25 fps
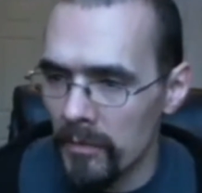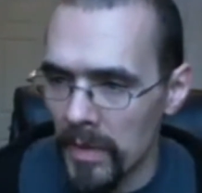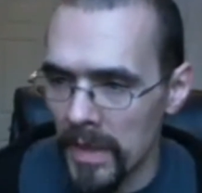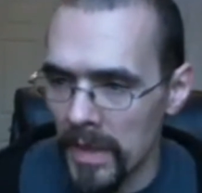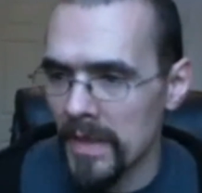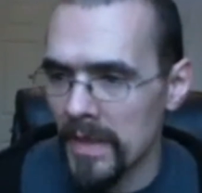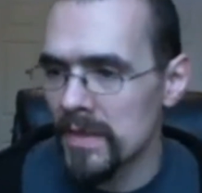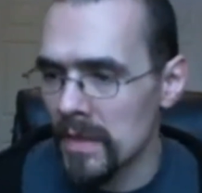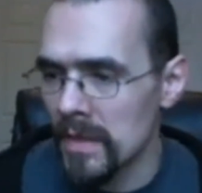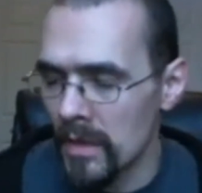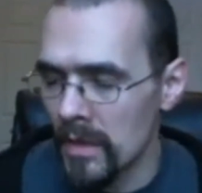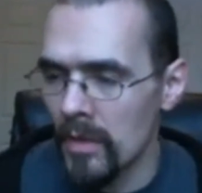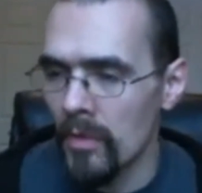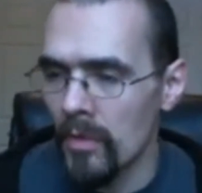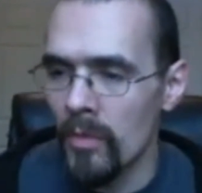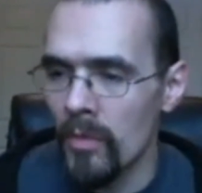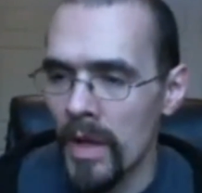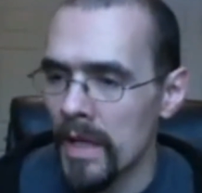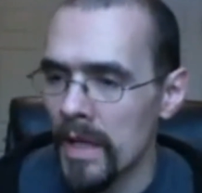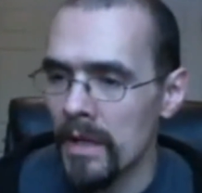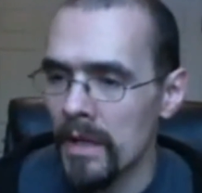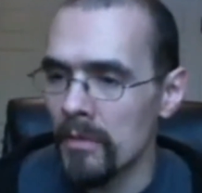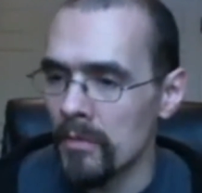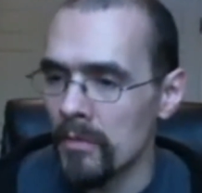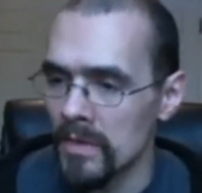based on the
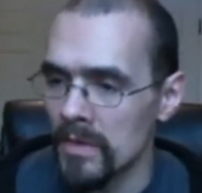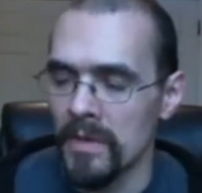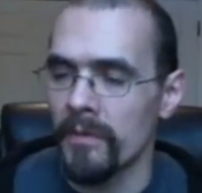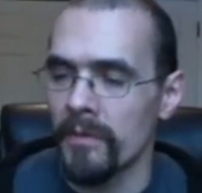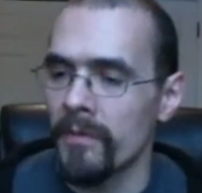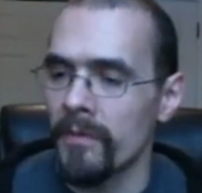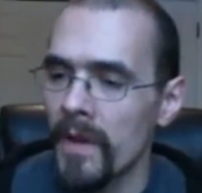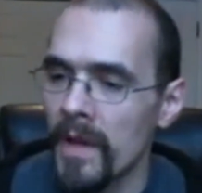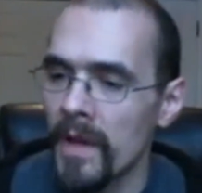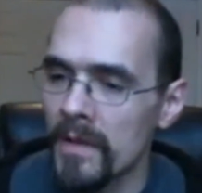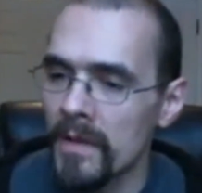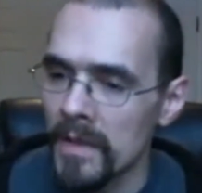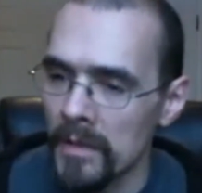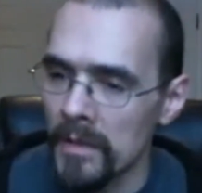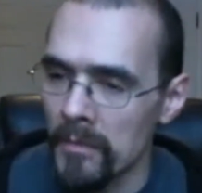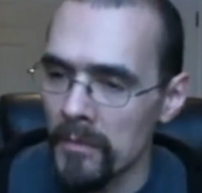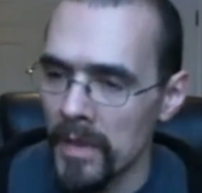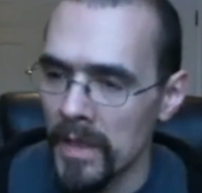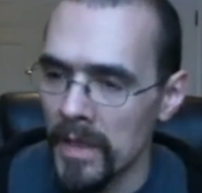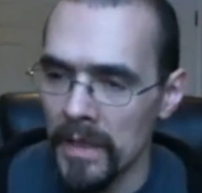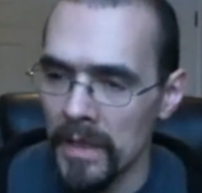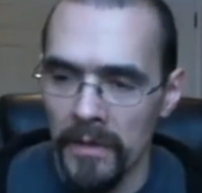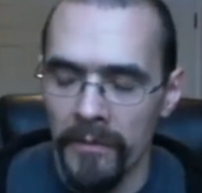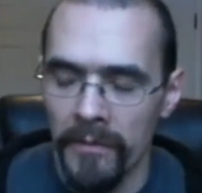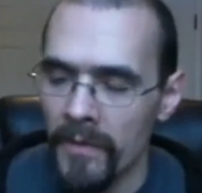way it was affecting
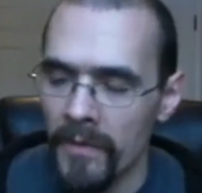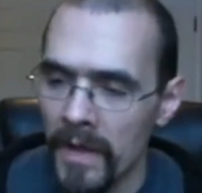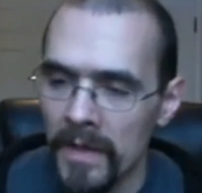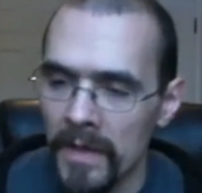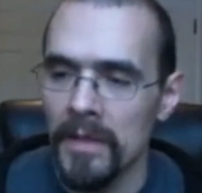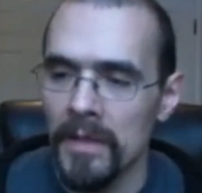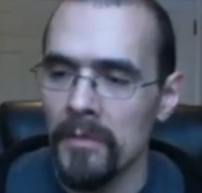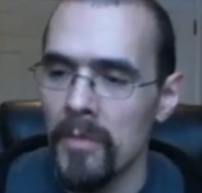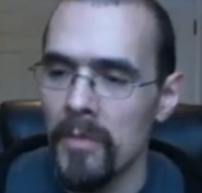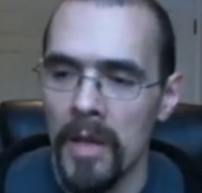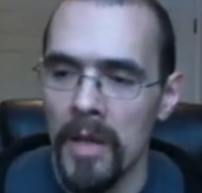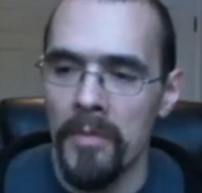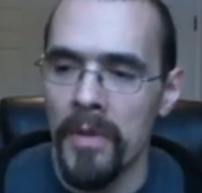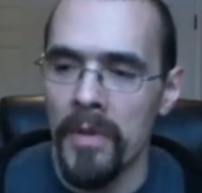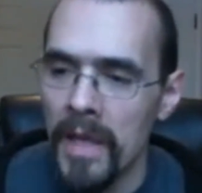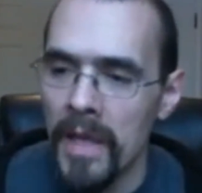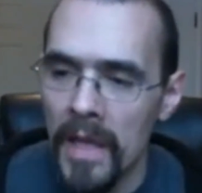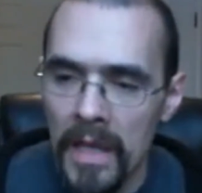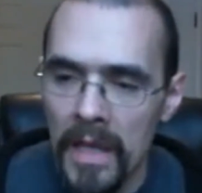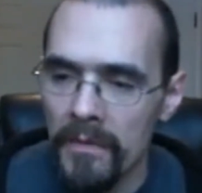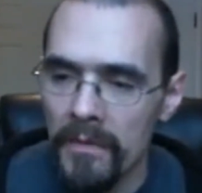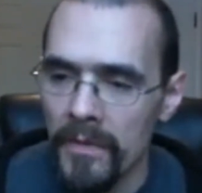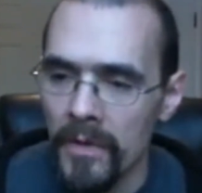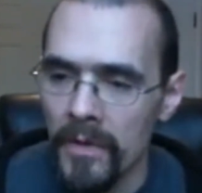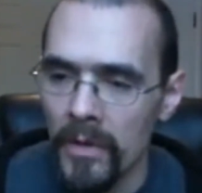me and affecting my
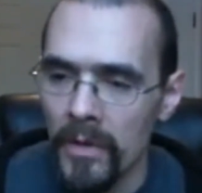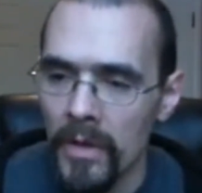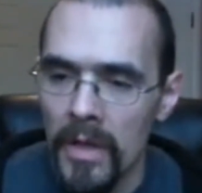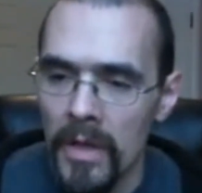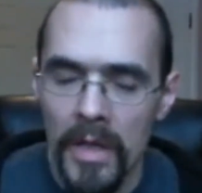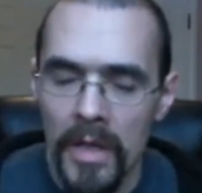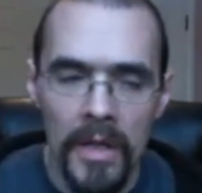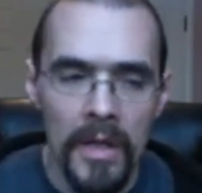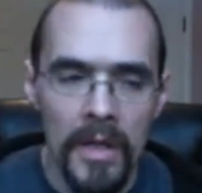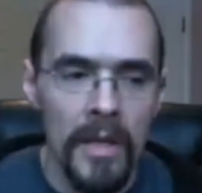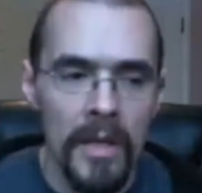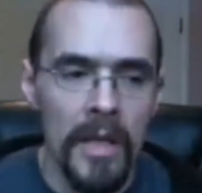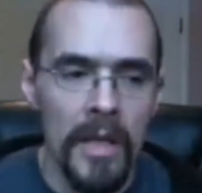behavior,